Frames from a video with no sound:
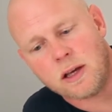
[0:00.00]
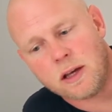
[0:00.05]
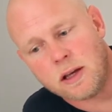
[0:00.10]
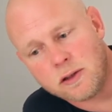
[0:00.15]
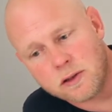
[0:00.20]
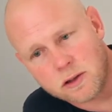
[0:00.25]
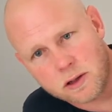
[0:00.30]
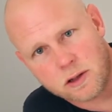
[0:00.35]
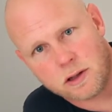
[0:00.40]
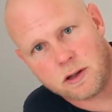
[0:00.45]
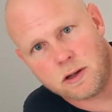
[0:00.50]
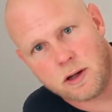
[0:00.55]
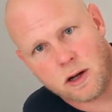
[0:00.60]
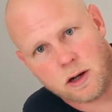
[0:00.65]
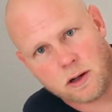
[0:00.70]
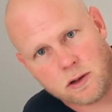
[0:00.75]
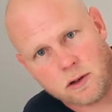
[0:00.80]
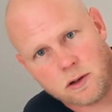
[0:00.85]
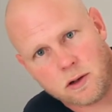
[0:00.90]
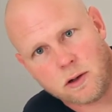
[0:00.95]
is a
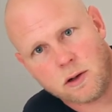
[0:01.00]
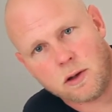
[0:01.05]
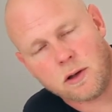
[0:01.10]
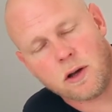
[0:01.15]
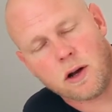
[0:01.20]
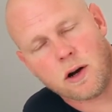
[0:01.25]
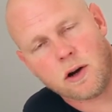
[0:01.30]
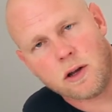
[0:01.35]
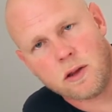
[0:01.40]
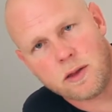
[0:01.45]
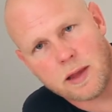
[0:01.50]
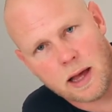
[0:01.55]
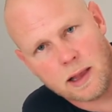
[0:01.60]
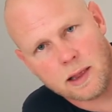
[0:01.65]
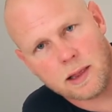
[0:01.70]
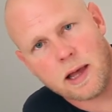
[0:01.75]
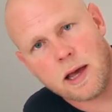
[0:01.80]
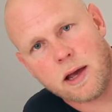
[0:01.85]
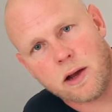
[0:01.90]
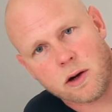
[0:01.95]
conductor, or in
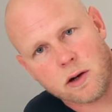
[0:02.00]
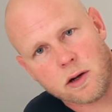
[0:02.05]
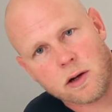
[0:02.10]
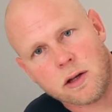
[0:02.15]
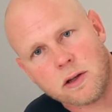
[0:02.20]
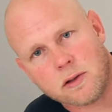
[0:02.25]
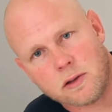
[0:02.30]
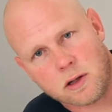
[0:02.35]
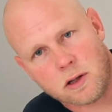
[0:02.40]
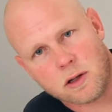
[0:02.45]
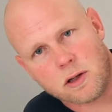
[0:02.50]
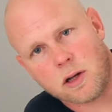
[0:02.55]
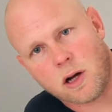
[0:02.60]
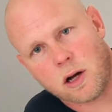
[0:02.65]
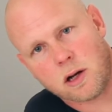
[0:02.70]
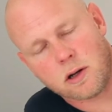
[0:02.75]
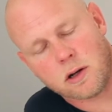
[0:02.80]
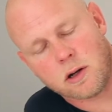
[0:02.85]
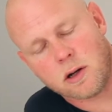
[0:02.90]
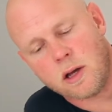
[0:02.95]
that layer is a
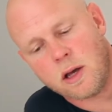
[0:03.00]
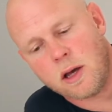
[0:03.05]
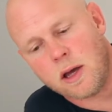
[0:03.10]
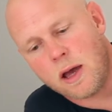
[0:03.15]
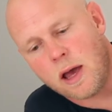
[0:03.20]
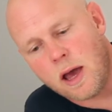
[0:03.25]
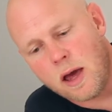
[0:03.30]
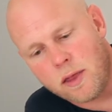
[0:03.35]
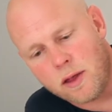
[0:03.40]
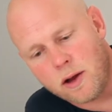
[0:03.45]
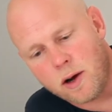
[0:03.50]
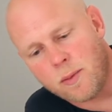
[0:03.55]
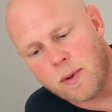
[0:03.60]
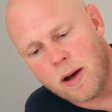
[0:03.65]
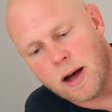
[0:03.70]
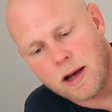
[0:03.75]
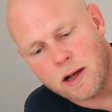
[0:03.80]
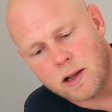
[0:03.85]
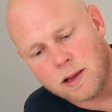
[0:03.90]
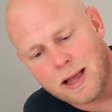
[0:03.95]
conductor, and
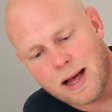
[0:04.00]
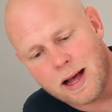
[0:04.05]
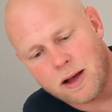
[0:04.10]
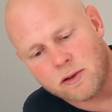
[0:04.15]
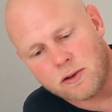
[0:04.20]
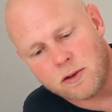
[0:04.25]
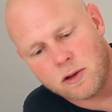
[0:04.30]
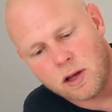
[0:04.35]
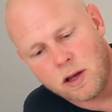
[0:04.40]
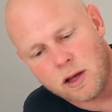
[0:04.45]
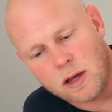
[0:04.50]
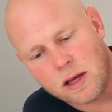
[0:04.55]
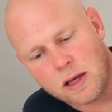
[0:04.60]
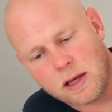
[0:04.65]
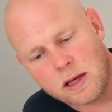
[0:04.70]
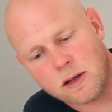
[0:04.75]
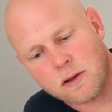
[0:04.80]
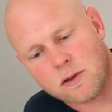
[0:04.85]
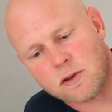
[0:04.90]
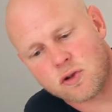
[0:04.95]
thereby allows
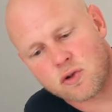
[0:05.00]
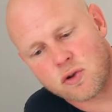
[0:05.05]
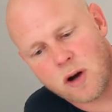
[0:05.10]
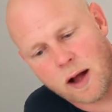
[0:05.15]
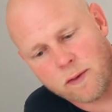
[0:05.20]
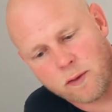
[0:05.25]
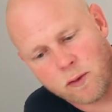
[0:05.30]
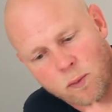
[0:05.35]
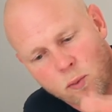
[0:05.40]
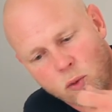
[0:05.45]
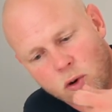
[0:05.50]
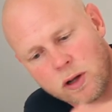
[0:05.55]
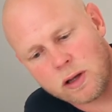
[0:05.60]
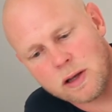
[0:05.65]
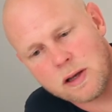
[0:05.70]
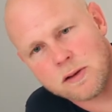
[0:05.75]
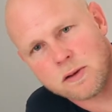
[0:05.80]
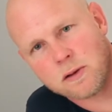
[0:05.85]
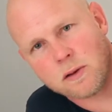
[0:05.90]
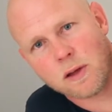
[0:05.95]
heat to travel more
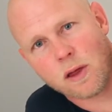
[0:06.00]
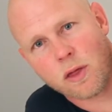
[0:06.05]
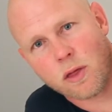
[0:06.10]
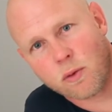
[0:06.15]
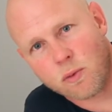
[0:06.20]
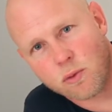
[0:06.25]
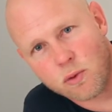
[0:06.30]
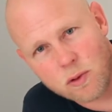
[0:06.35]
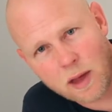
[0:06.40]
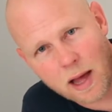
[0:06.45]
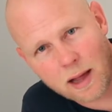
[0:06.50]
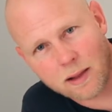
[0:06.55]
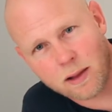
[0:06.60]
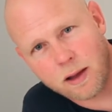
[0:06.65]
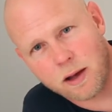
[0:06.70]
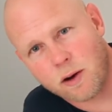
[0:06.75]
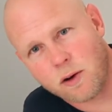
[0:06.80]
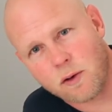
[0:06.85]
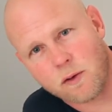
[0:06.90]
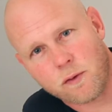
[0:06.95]
easily through that
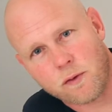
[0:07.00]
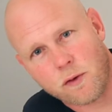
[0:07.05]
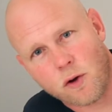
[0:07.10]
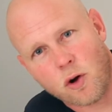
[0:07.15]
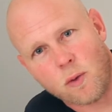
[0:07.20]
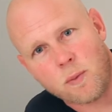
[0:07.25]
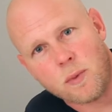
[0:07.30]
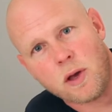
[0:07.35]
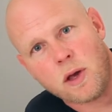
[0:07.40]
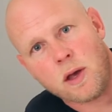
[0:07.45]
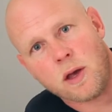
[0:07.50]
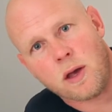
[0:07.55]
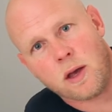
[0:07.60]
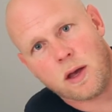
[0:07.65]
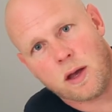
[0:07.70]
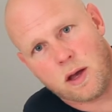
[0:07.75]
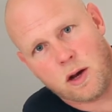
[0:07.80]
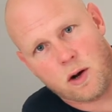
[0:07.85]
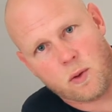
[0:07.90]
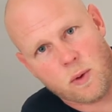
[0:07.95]
layer of foam
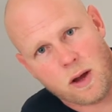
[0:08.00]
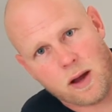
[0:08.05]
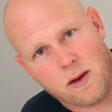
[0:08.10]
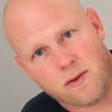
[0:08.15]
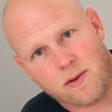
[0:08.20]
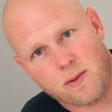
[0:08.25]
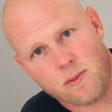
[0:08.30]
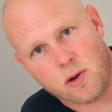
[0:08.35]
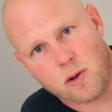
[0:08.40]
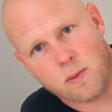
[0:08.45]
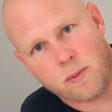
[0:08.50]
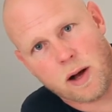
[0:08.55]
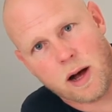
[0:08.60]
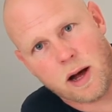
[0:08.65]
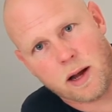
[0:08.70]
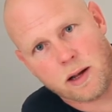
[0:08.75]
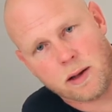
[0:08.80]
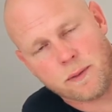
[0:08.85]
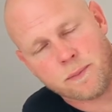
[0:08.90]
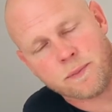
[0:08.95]
and away from your
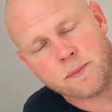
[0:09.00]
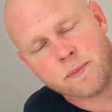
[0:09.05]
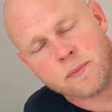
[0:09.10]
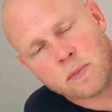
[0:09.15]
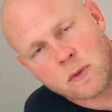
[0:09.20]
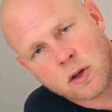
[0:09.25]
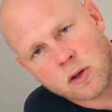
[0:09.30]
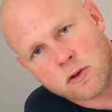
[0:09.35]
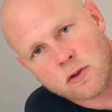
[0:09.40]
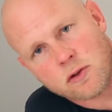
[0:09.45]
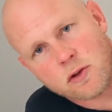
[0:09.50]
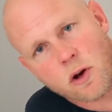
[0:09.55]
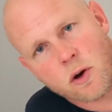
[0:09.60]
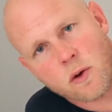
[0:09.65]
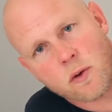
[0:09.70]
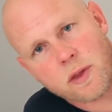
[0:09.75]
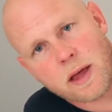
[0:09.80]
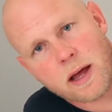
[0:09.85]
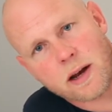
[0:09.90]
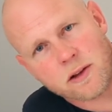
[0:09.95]
body.
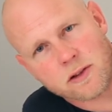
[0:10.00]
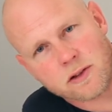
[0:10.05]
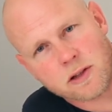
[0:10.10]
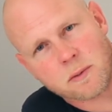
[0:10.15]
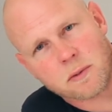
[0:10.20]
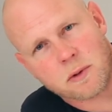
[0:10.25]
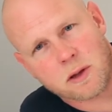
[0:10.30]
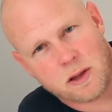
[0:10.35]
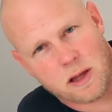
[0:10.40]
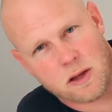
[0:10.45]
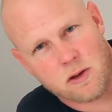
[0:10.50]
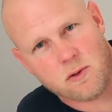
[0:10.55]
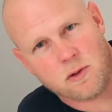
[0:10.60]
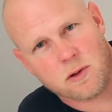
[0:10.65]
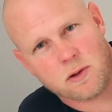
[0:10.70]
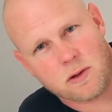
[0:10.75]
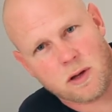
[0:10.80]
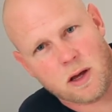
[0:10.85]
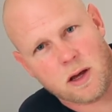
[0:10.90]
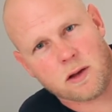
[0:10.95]
So that is something that you
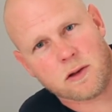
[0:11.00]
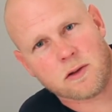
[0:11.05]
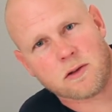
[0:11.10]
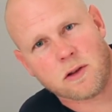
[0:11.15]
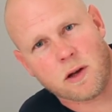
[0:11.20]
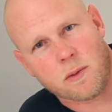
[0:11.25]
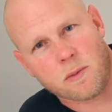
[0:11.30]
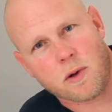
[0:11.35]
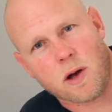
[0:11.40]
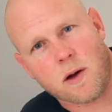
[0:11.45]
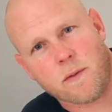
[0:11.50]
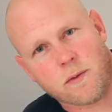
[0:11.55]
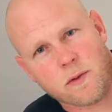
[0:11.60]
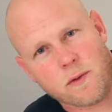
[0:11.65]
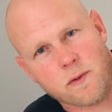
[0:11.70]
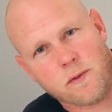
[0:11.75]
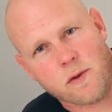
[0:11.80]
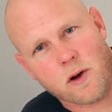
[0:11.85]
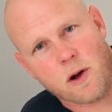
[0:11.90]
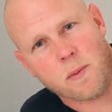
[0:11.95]
can take some
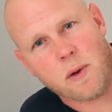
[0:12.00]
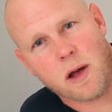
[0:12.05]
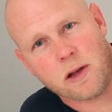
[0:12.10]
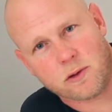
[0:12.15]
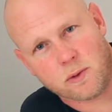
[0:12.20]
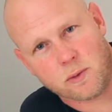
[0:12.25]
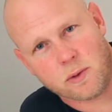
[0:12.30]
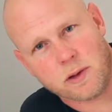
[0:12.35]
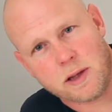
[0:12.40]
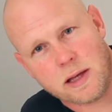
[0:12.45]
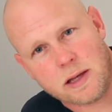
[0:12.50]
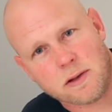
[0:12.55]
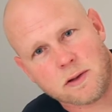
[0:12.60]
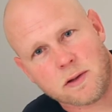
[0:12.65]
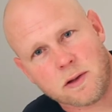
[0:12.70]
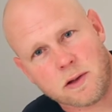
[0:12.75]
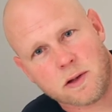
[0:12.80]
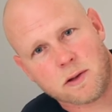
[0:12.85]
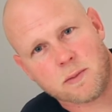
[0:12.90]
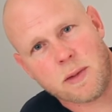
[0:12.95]
comfort from as it relates
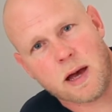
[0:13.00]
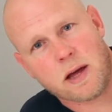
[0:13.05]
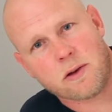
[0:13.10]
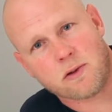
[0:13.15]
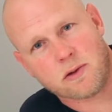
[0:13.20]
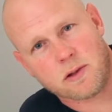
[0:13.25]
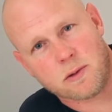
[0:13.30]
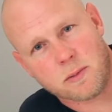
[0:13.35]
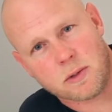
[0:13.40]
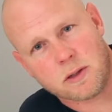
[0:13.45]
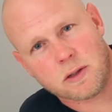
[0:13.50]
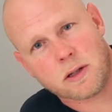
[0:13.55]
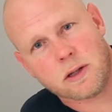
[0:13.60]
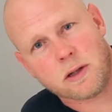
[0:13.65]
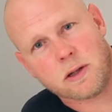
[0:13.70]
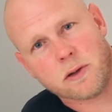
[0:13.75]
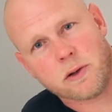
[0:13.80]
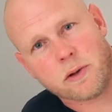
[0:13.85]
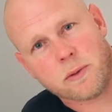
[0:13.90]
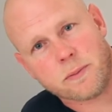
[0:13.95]
to this mattress in
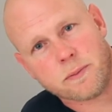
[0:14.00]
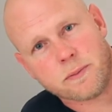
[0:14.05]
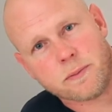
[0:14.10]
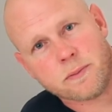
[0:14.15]
particular.